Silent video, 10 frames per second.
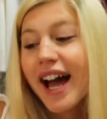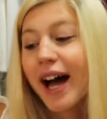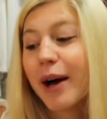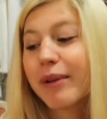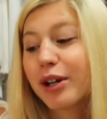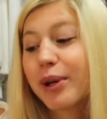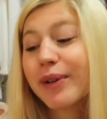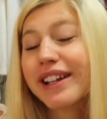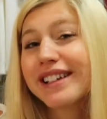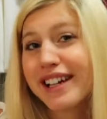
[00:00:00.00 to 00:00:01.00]
it'll be
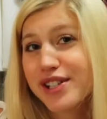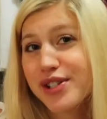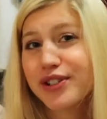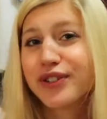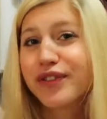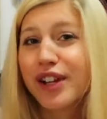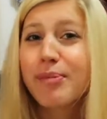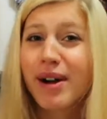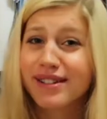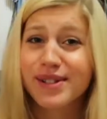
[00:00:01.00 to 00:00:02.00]
really nice to fill
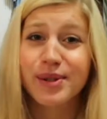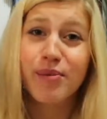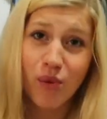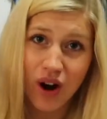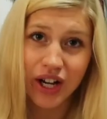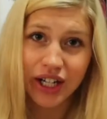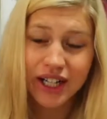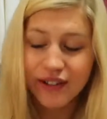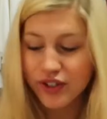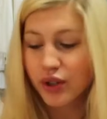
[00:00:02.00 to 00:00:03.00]
up on some
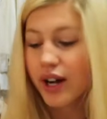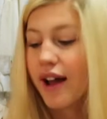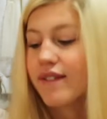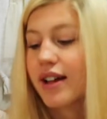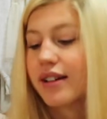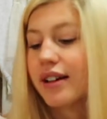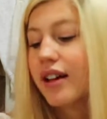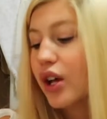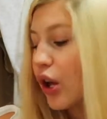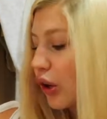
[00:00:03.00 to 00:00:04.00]
water if you don't have
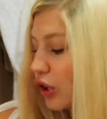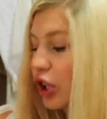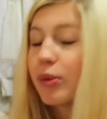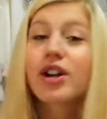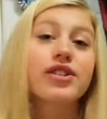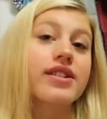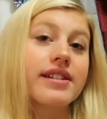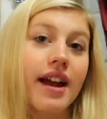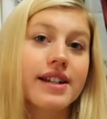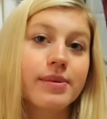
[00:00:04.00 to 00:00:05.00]
any granola bars or
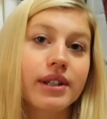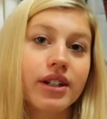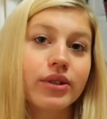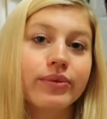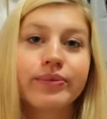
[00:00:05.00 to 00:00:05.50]
snacks with you.